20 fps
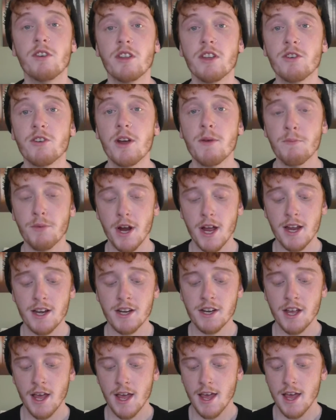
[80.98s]
really great
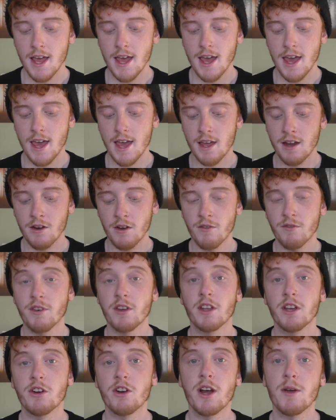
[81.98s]
brand, and
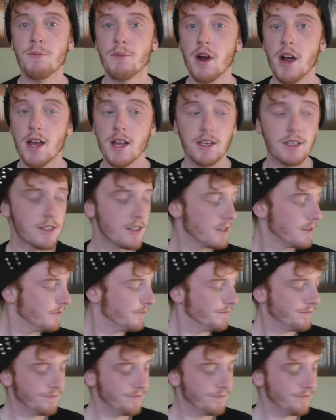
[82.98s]
really great price.